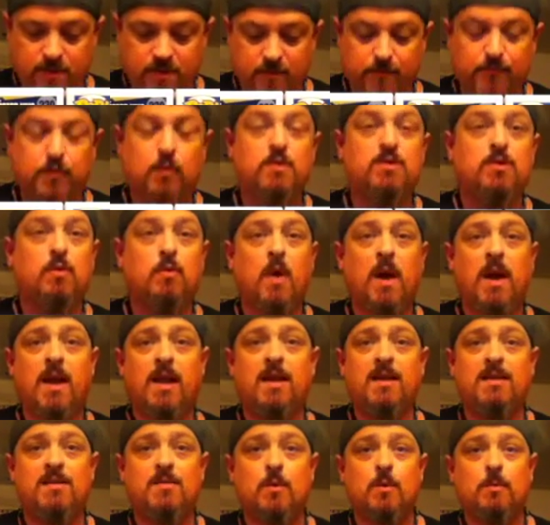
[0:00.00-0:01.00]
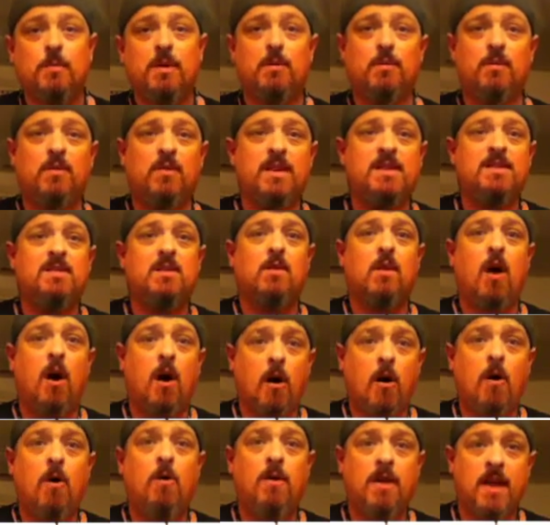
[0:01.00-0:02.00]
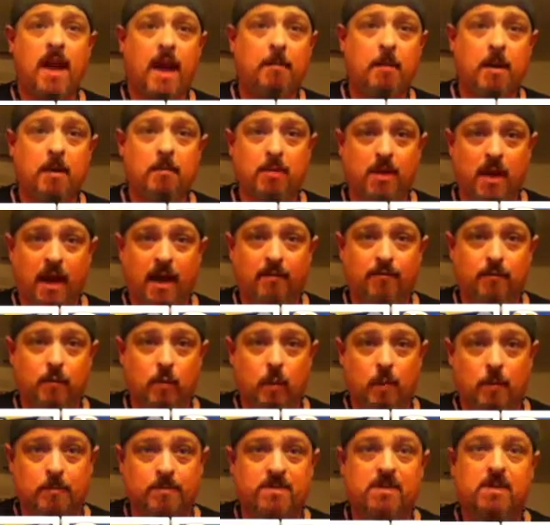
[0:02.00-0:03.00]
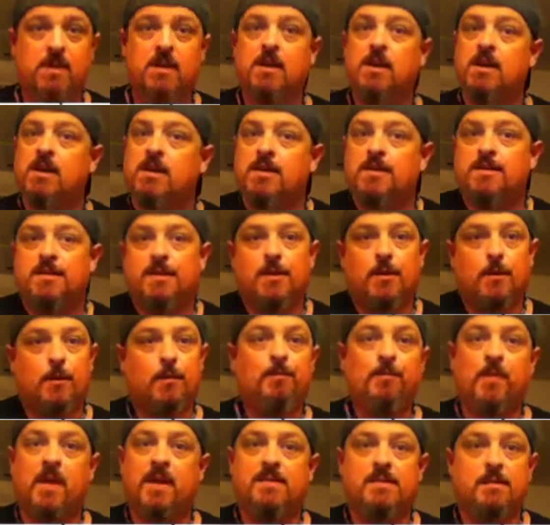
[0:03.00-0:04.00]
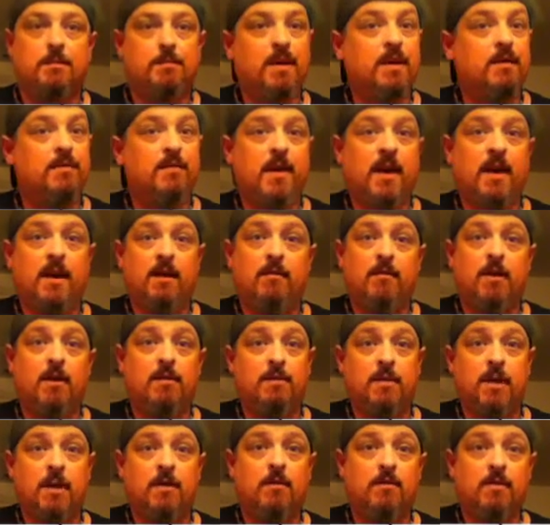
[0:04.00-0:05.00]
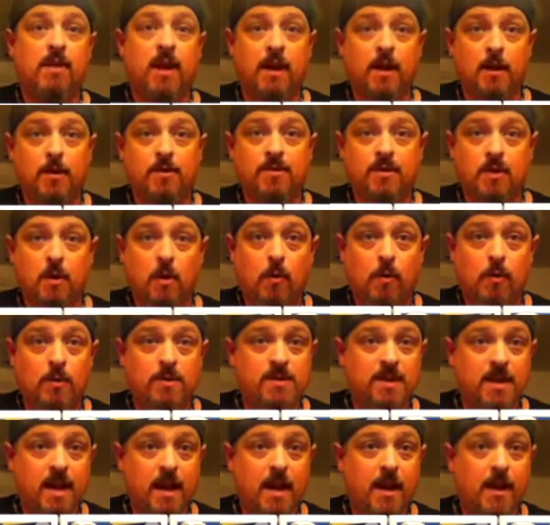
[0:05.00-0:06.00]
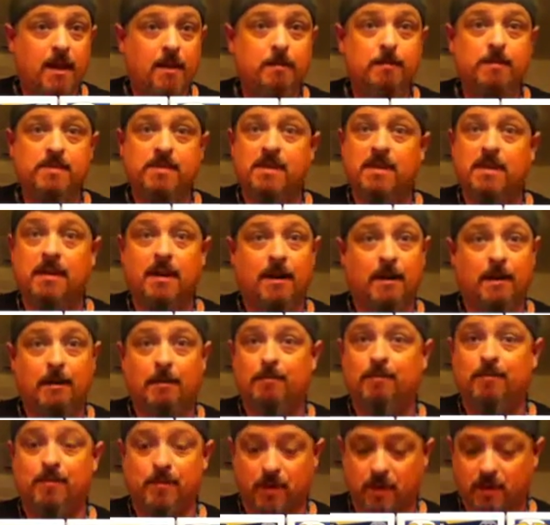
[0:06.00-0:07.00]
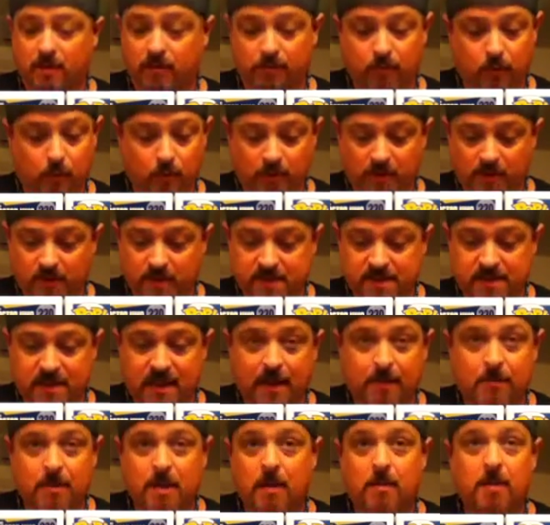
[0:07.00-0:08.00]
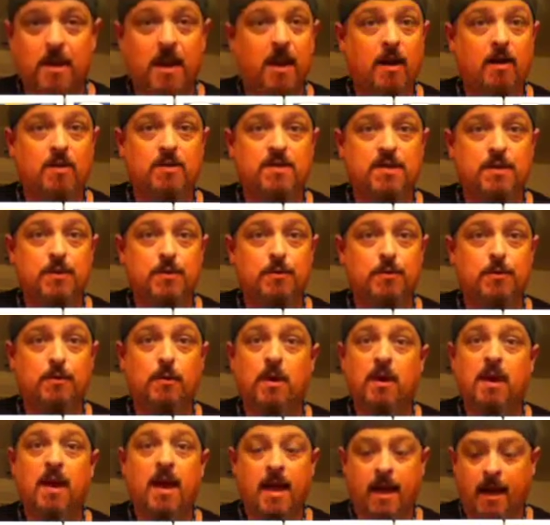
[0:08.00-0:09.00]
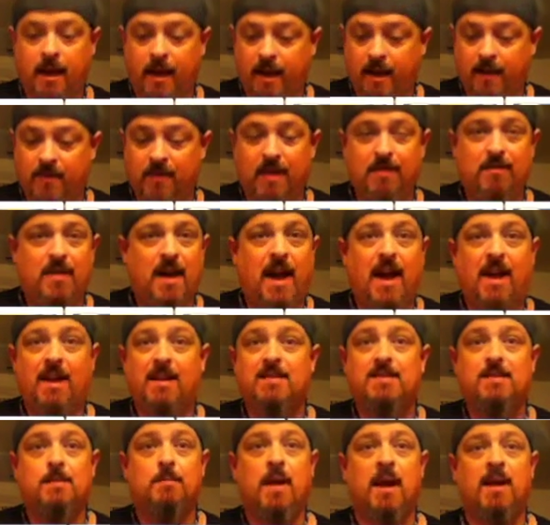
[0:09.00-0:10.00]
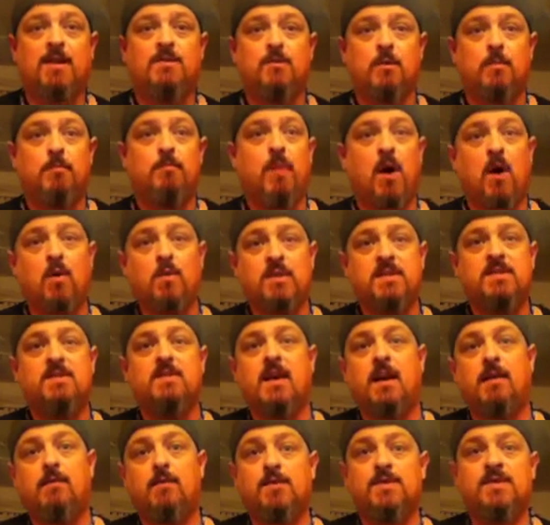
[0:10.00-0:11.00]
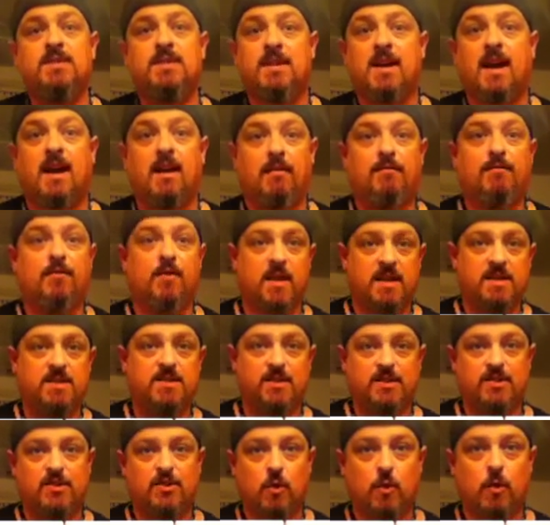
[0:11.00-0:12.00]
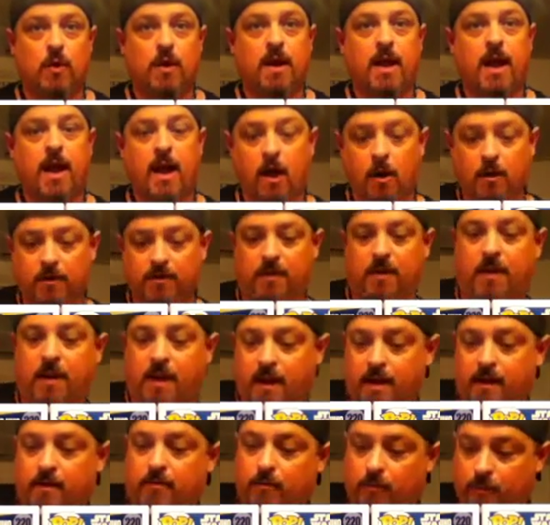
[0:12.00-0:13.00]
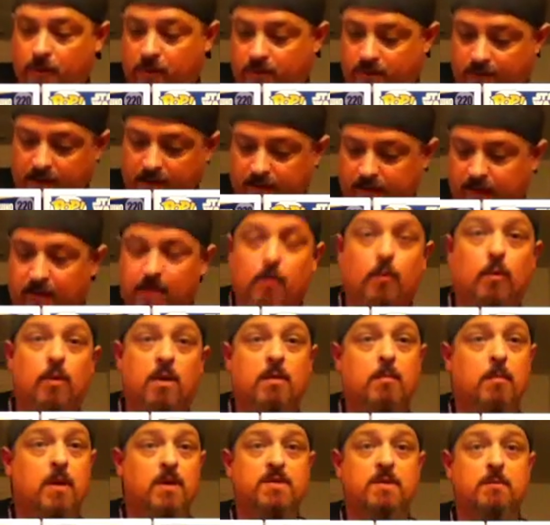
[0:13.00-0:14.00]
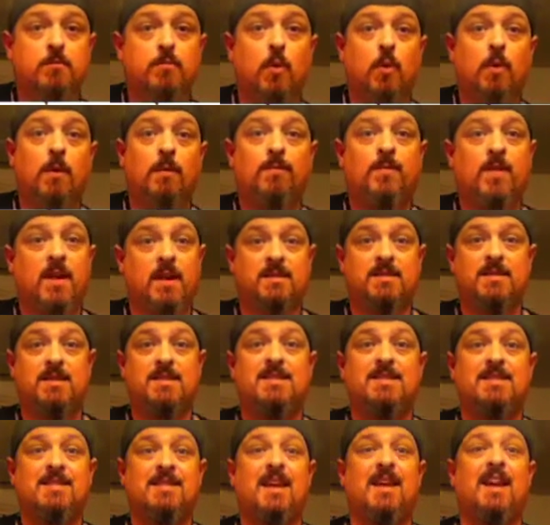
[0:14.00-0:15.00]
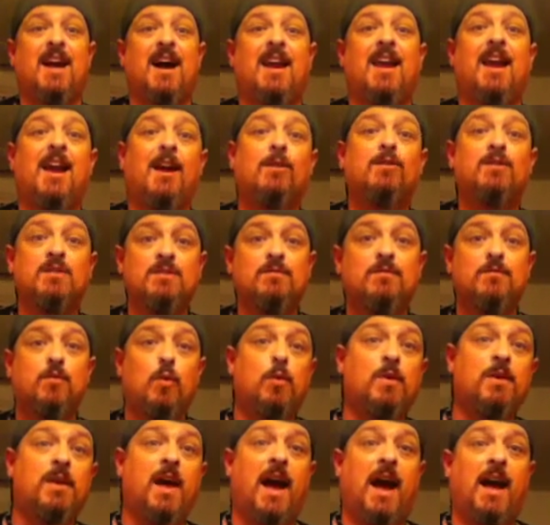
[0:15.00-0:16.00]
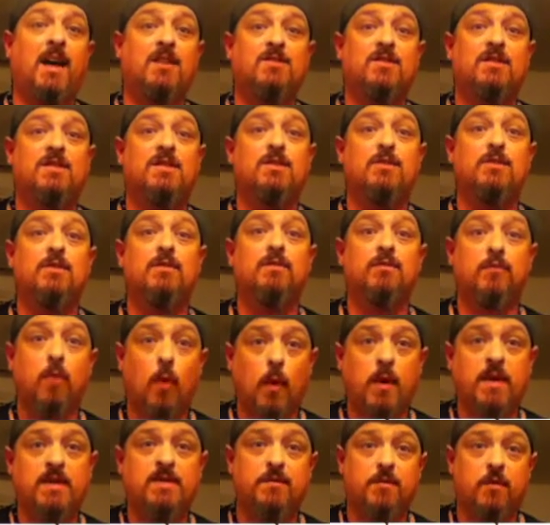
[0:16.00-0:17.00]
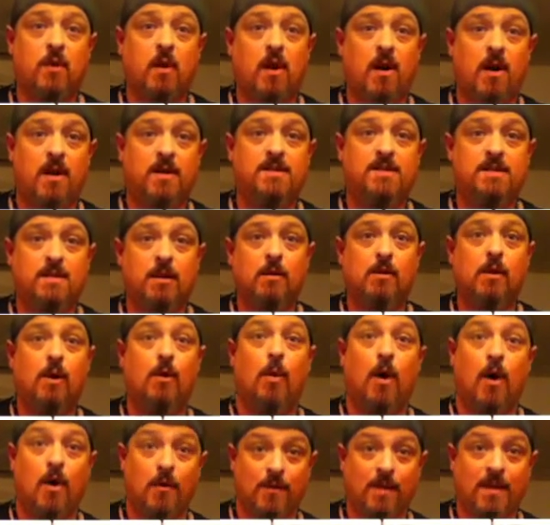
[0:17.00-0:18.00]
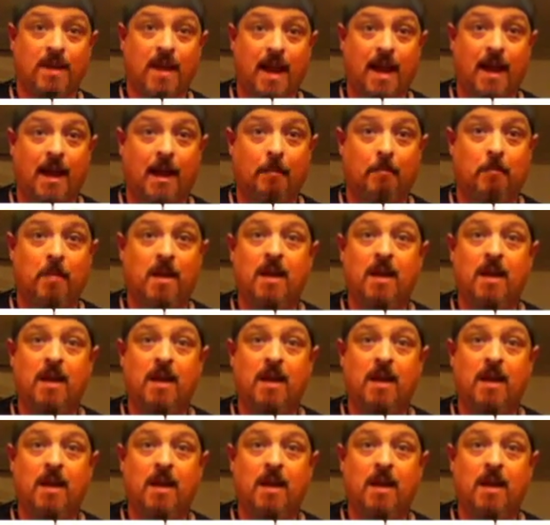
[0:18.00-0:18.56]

The Force Awakens, will be released on all gaming platforms. So, as a big fan of all the other Lego Star Wars games, I'm looking forward to this game coming out too. And they've added some extra bonus levels to kind of flesh the story out. And really, I think one of the most important things is that they got Harrison Ford to actually do the voice for Han Solo on the game,